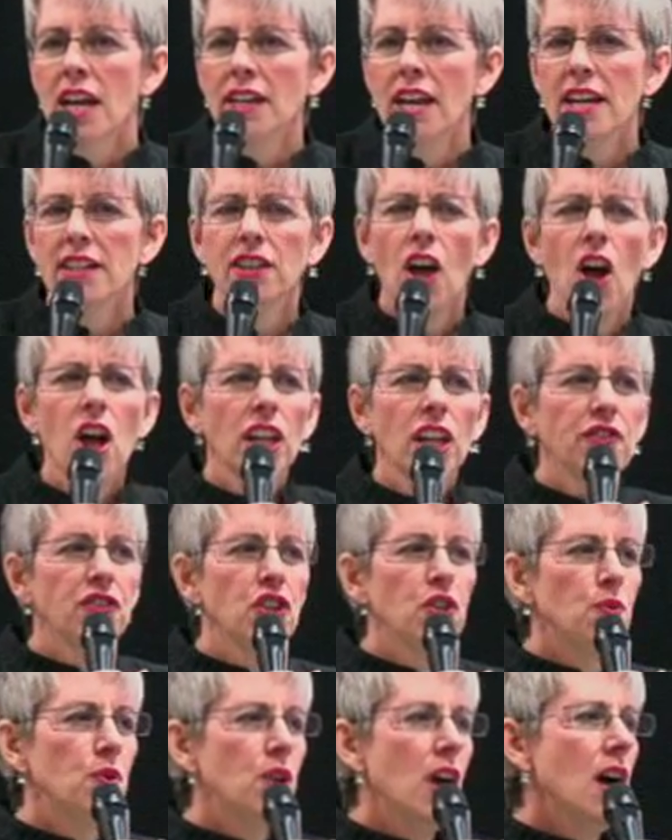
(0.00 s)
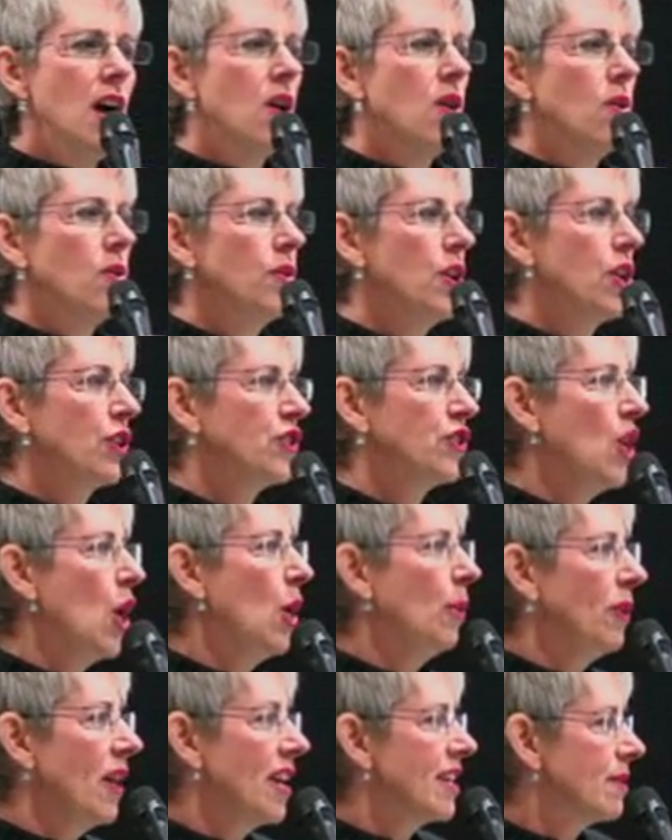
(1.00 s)
And as all of you know, there's
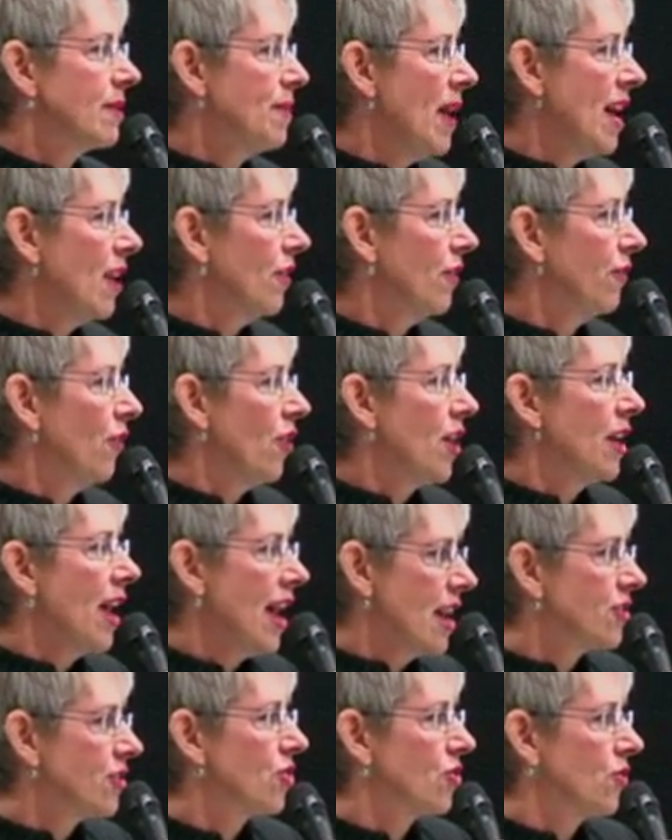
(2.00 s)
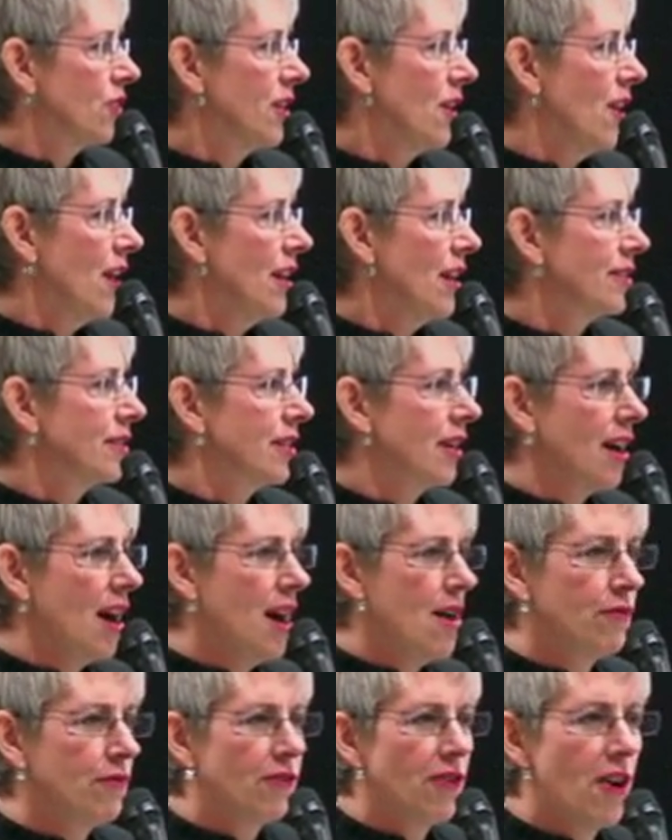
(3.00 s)
no place better for an astronaut to
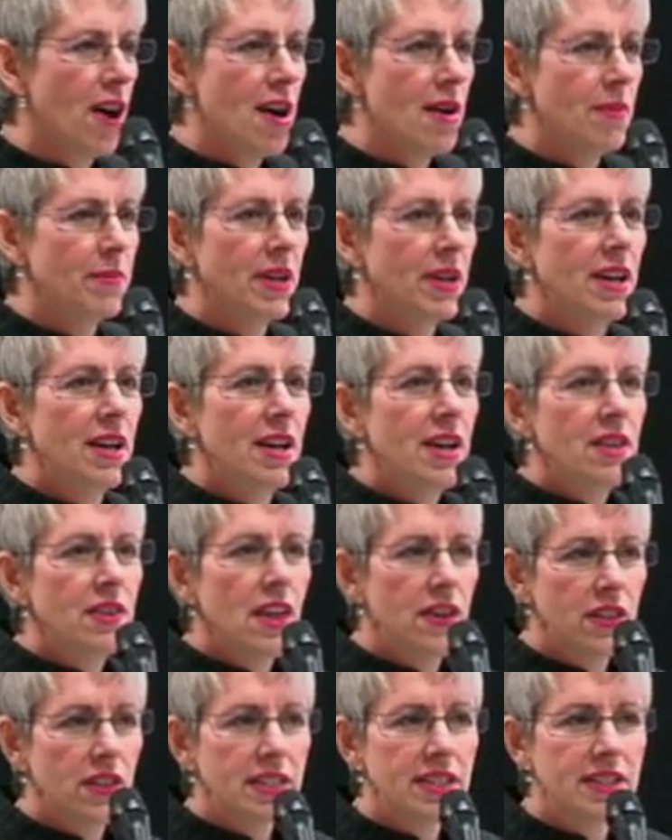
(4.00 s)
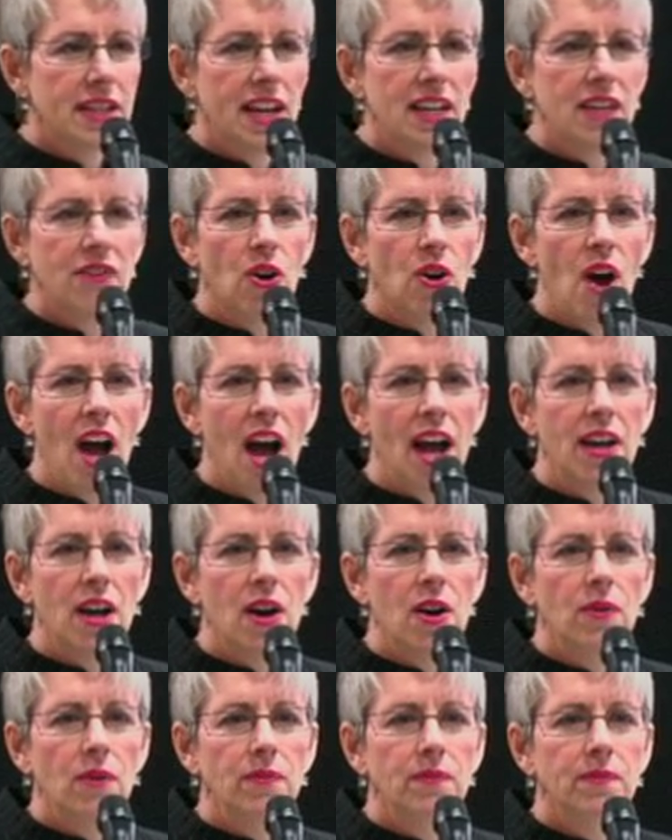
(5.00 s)
come from than the state of
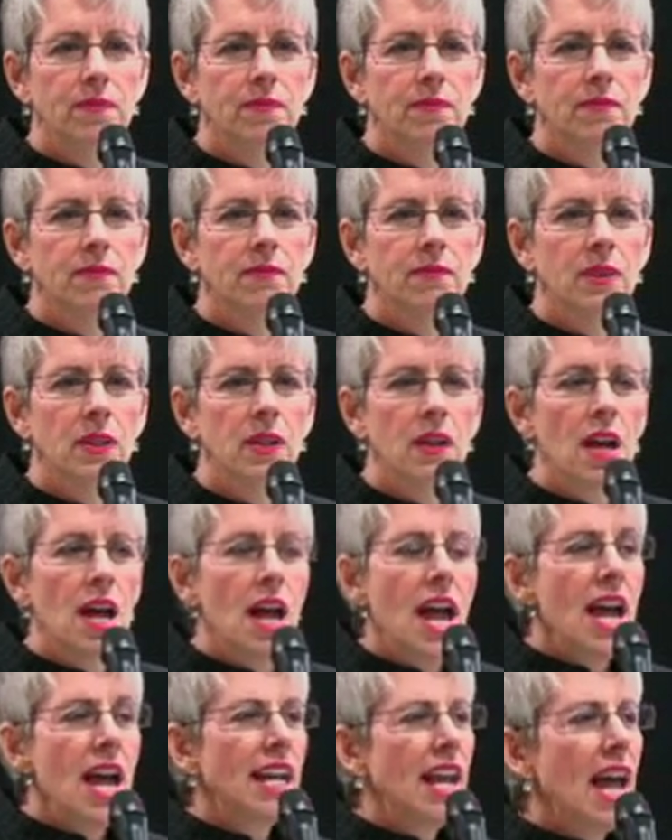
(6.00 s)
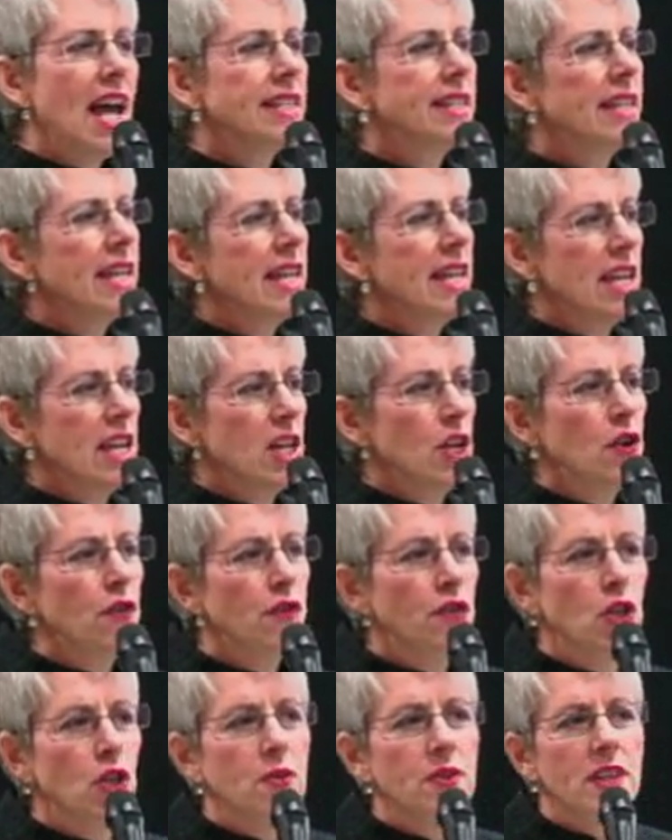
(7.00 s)
Ohio. And as he
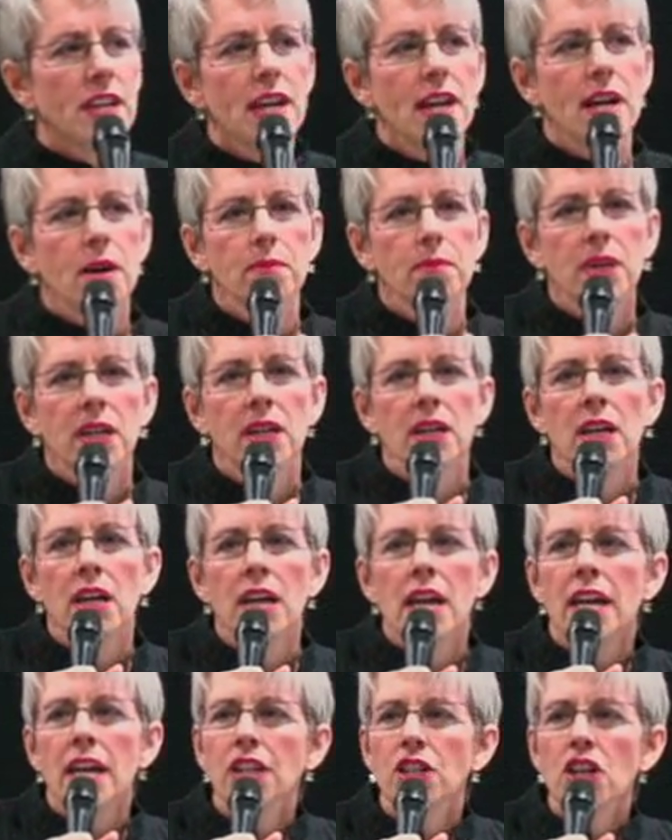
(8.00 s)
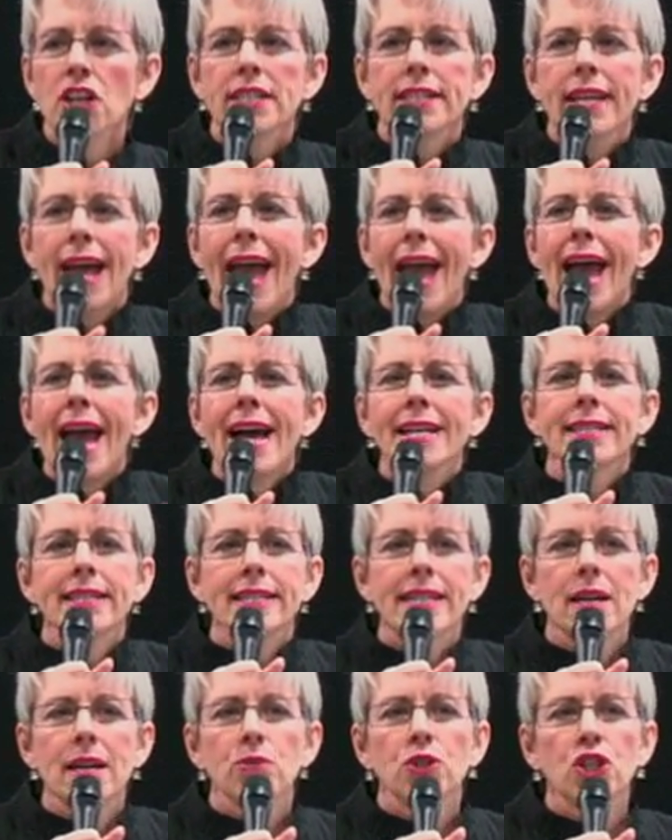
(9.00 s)
interviewed them, he just
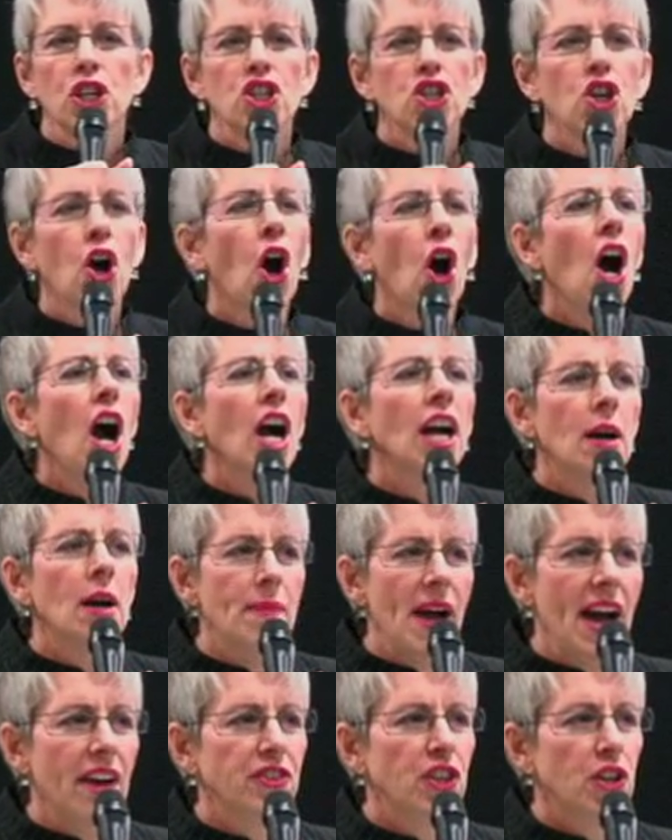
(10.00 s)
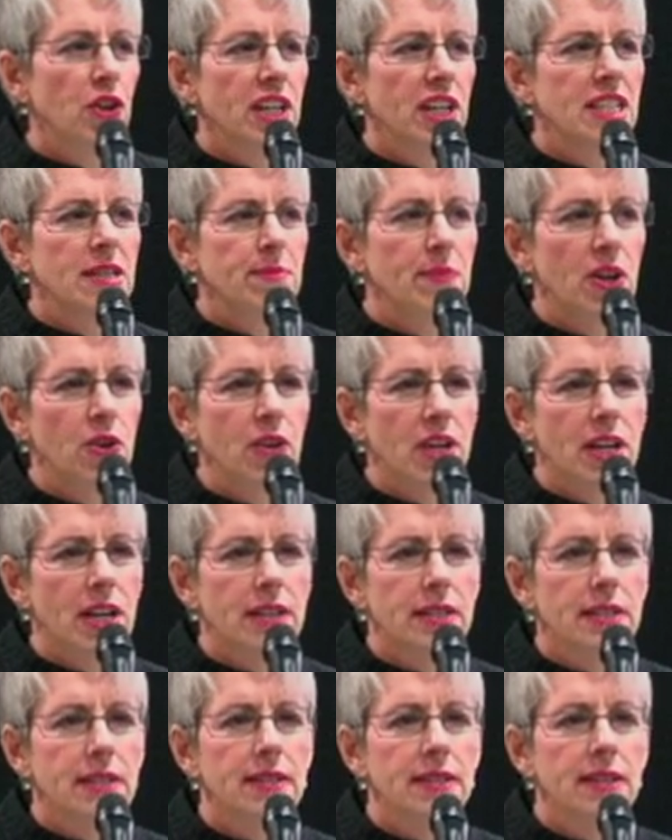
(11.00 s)
asked them to talk about their
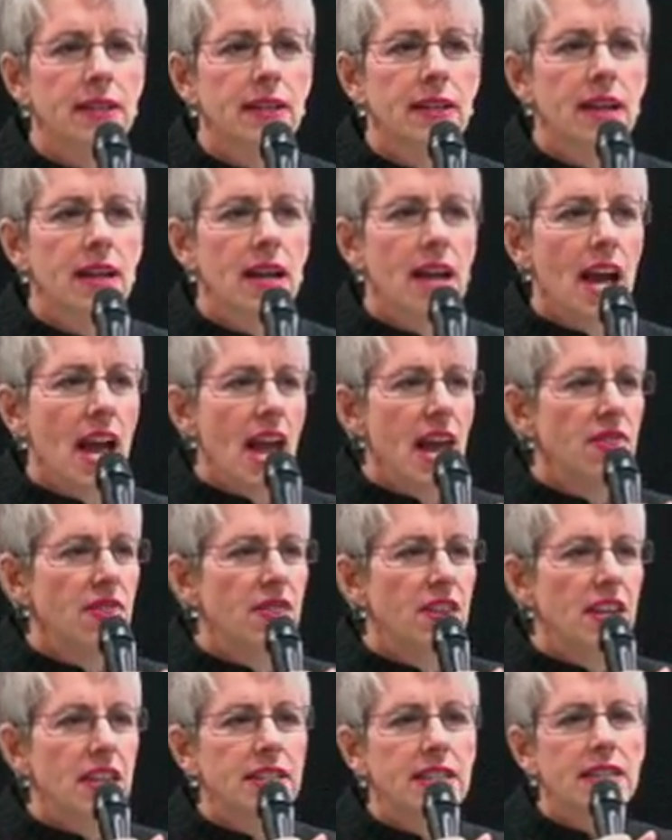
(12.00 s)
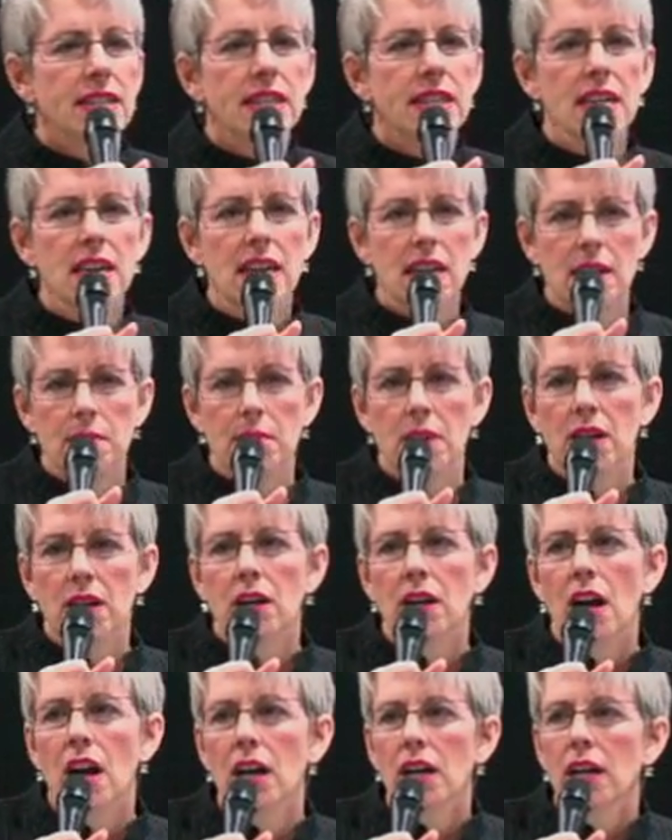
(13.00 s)
experience. And this
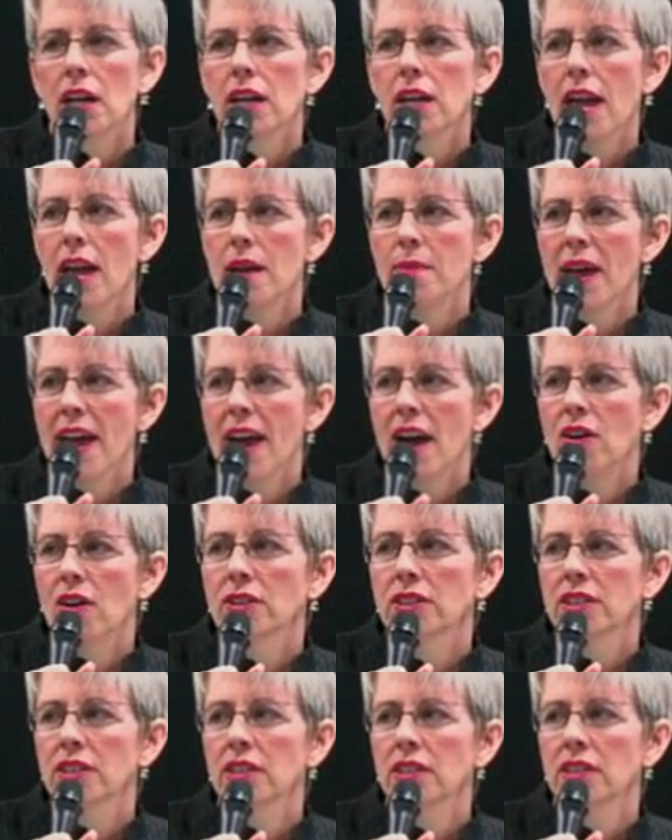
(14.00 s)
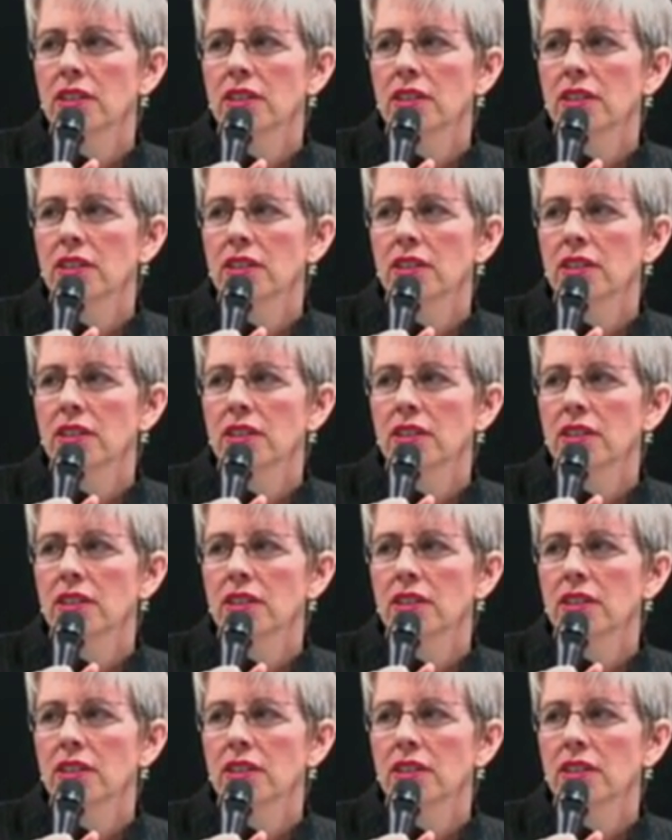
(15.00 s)
theme came out.